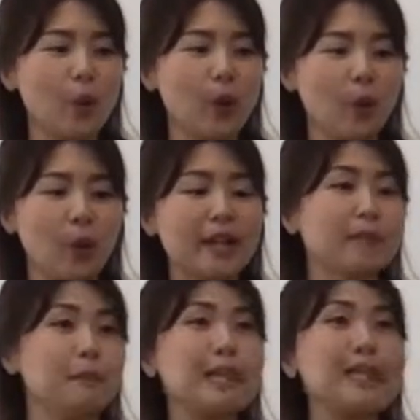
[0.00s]
uh, what
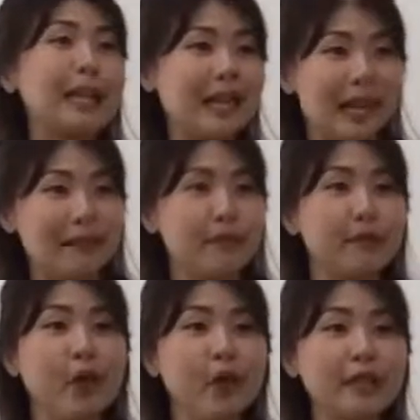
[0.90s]
is being claimed
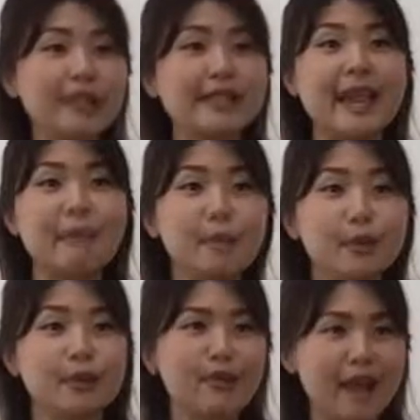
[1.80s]
for all these air
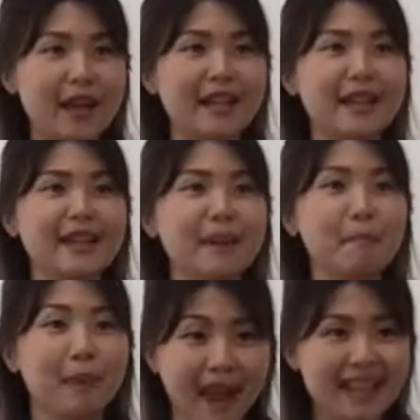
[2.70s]
purifying
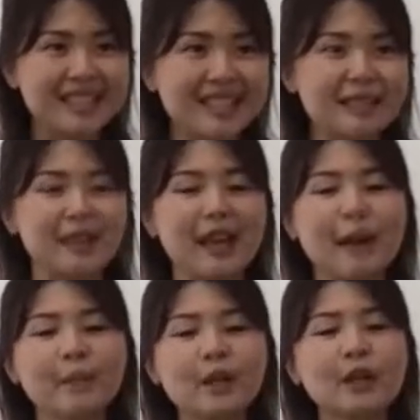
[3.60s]
plants. Yeah.
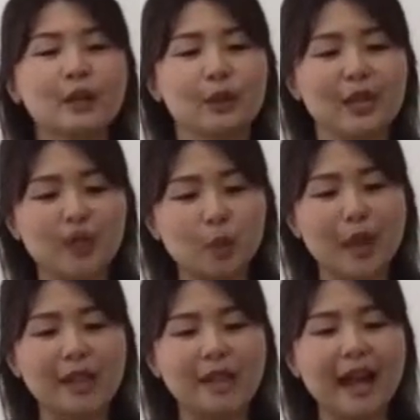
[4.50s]
So that's
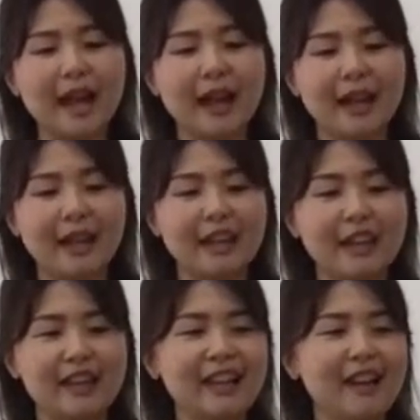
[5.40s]
when
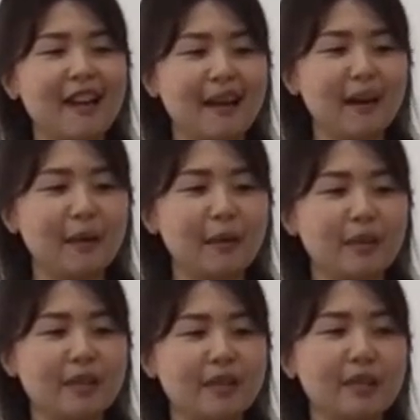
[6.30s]
I
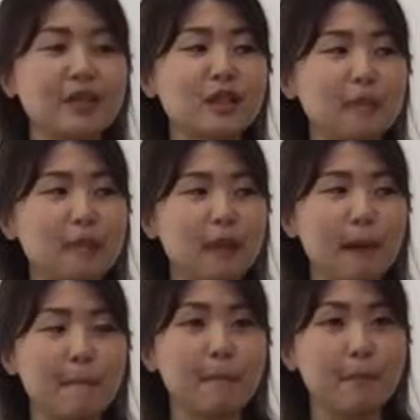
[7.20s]
um, started
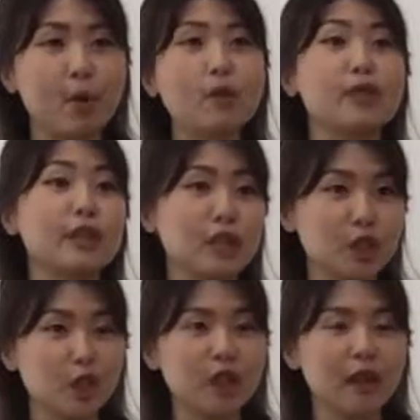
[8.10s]
um, more
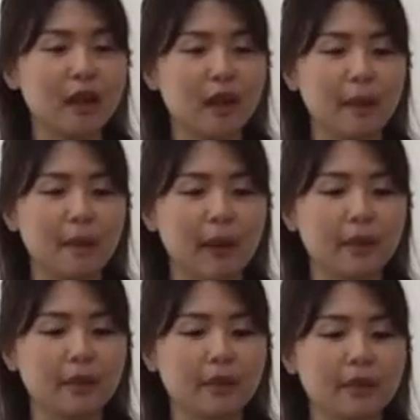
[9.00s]
researching, uh, um,
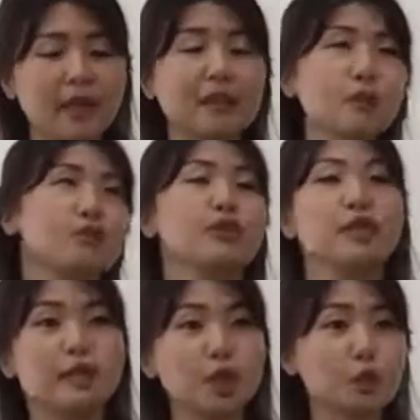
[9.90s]
started to
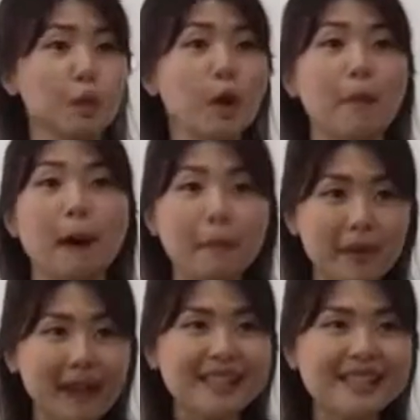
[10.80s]
research more about
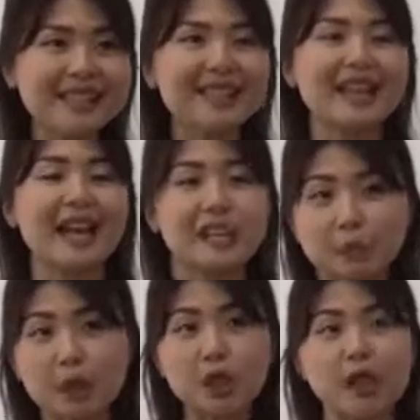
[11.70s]
plants,
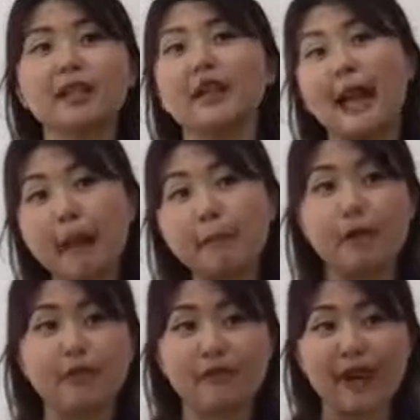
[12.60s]
especially the air
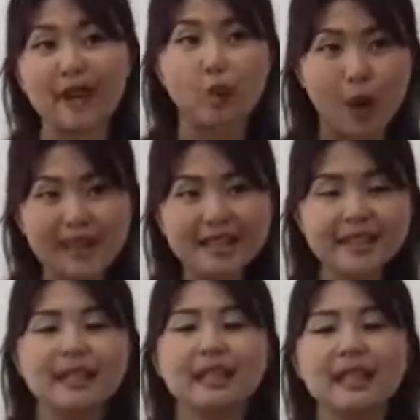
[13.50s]
purifying
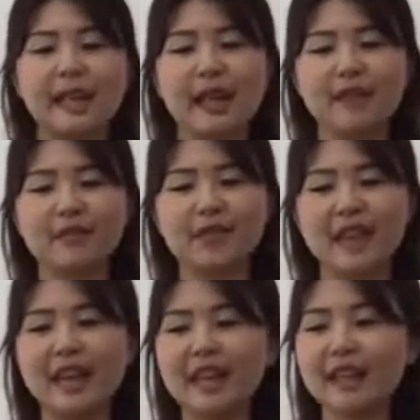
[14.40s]
ones. And
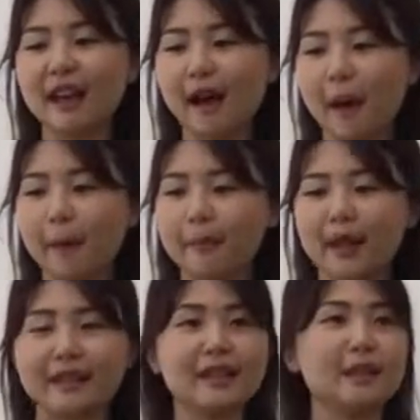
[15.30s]
then um,
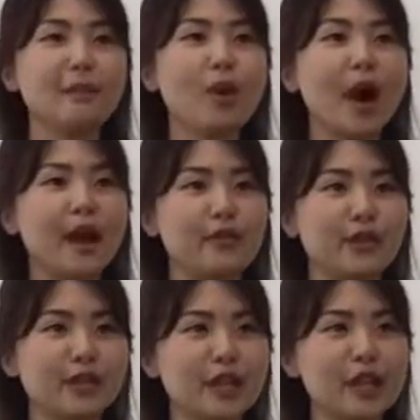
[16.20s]
I think the more I
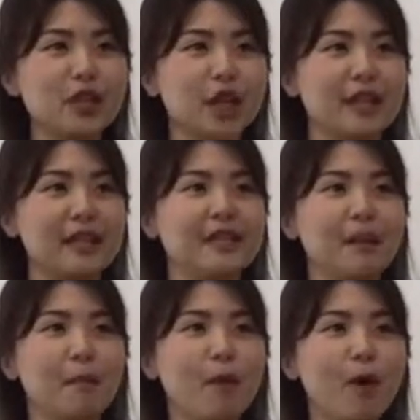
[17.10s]
research and then the
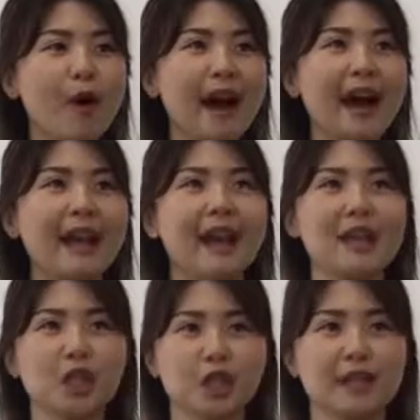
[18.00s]
more I
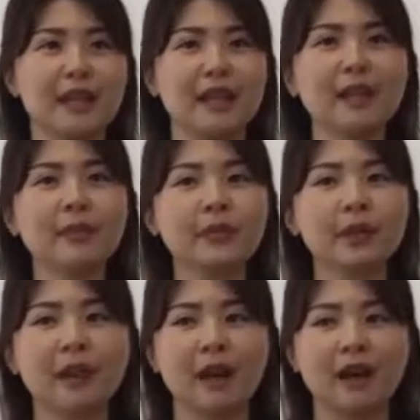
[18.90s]
actually
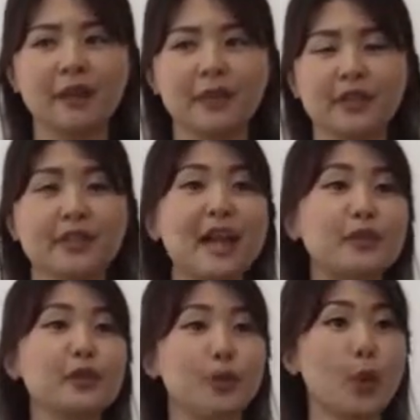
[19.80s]
um, start
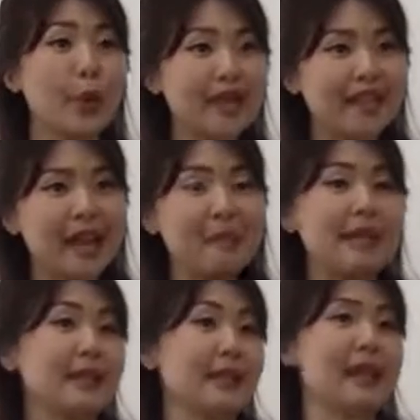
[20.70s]
growing them
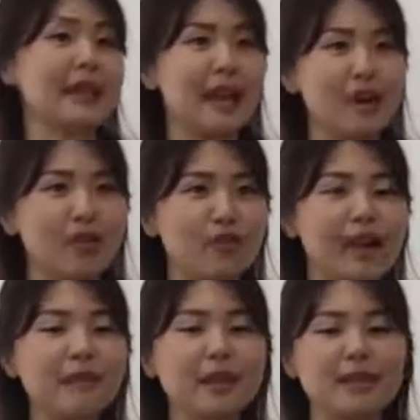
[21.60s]
and taking care of
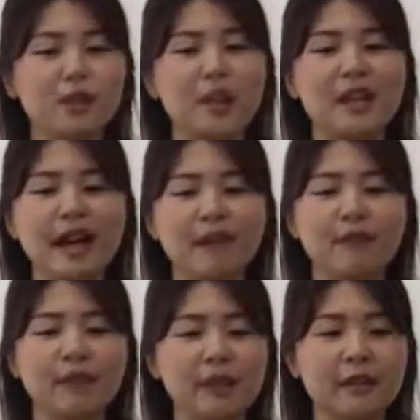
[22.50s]
them, that's when I
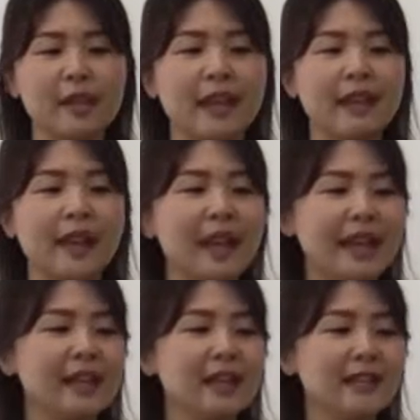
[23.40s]
feel that,
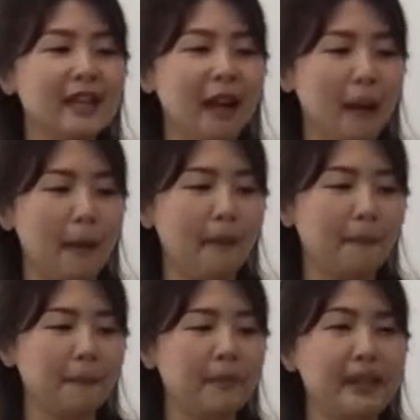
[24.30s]
hey,
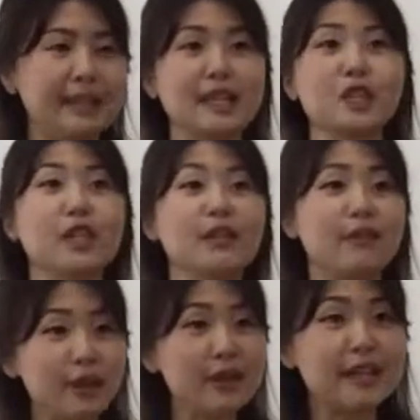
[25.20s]
um, it's actually
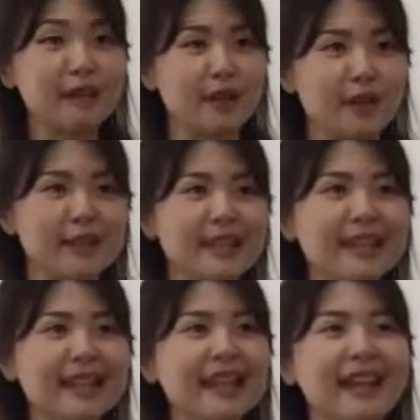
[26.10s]
very
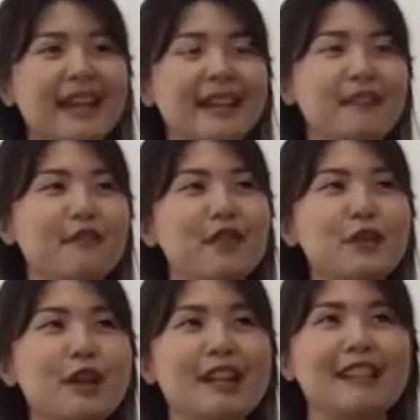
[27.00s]
liberating. And I
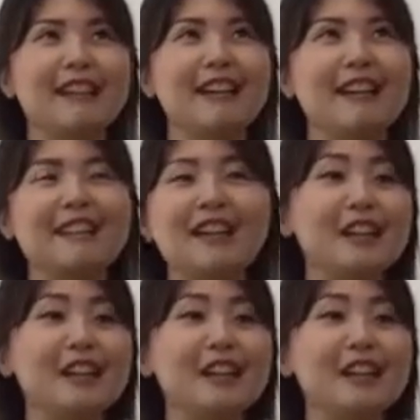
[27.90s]
feel a, a, a,